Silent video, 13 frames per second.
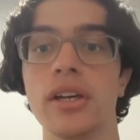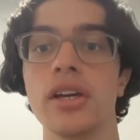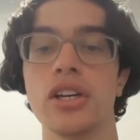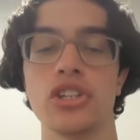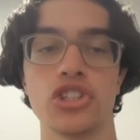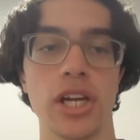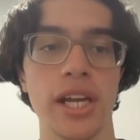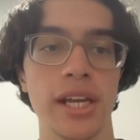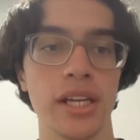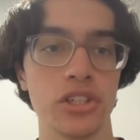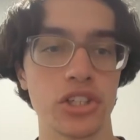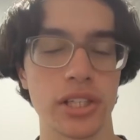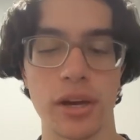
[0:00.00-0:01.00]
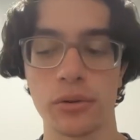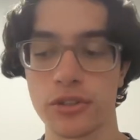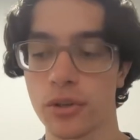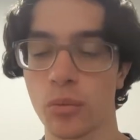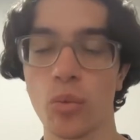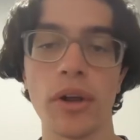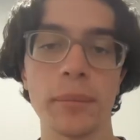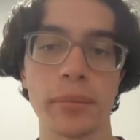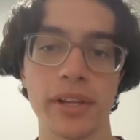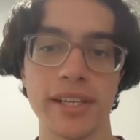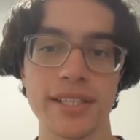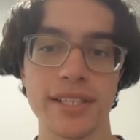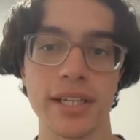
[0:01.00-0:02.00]
change. That was the one
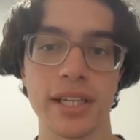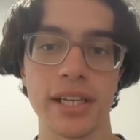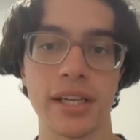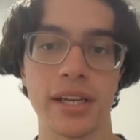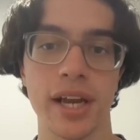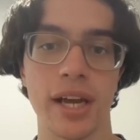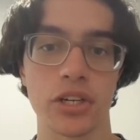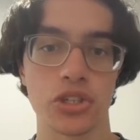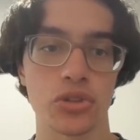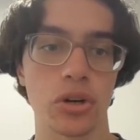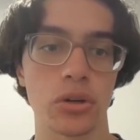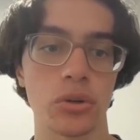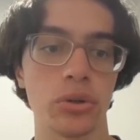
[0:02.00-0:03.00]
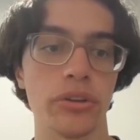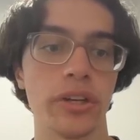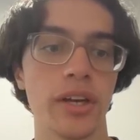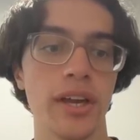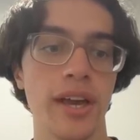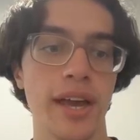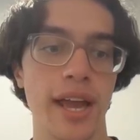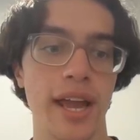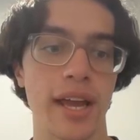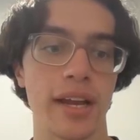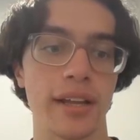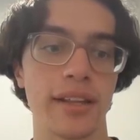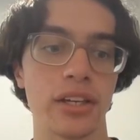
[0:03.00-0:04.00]
place that he kind of struggled,
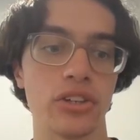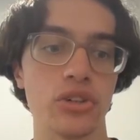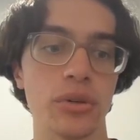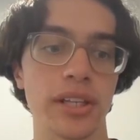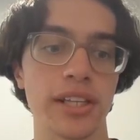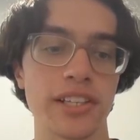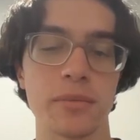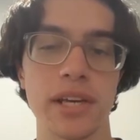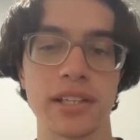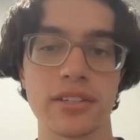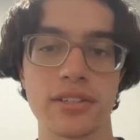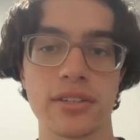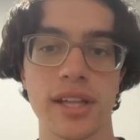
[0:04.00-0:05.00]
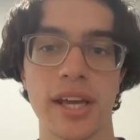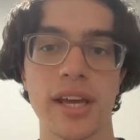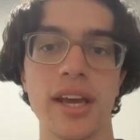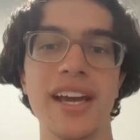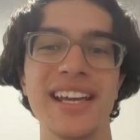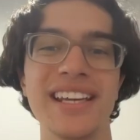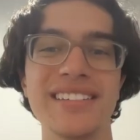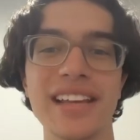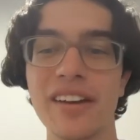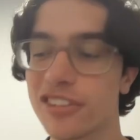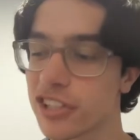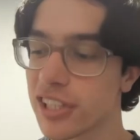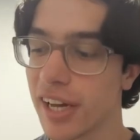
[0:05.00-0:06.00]
and I think doing this makes it so that he's
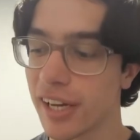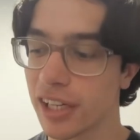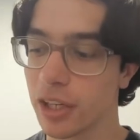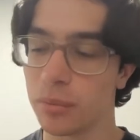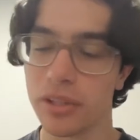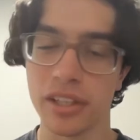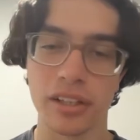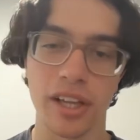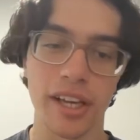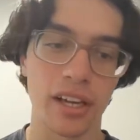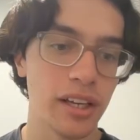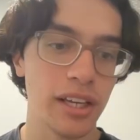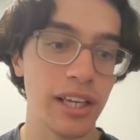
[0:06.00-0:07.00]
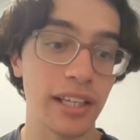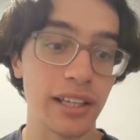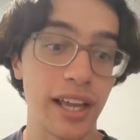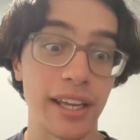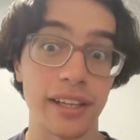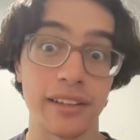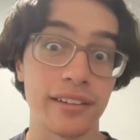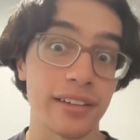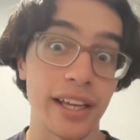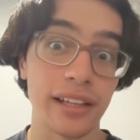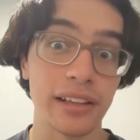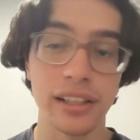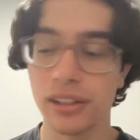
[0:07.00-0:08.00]
obviously not going to be like in like
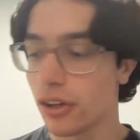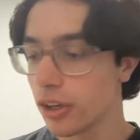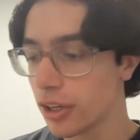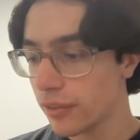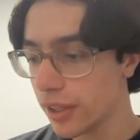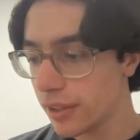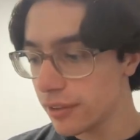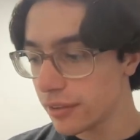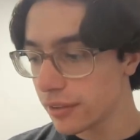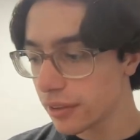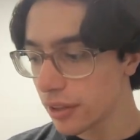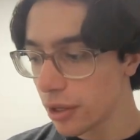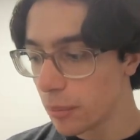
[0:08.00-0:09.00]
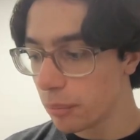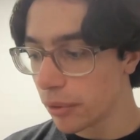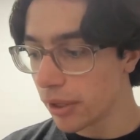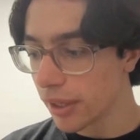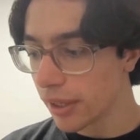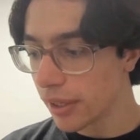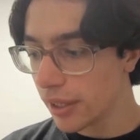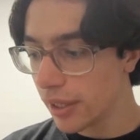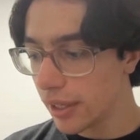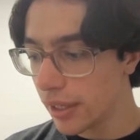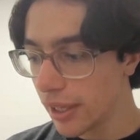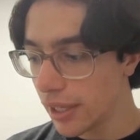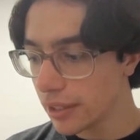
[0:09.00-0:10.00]
insanely long events, but
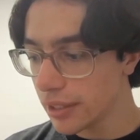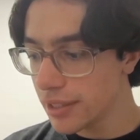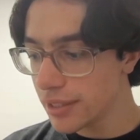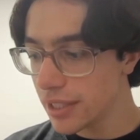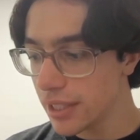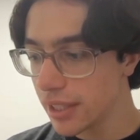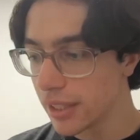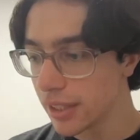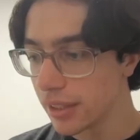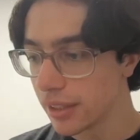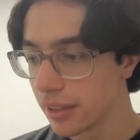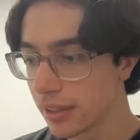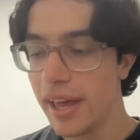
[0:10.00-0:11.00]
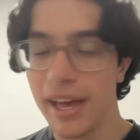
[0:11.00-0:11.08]
at least he can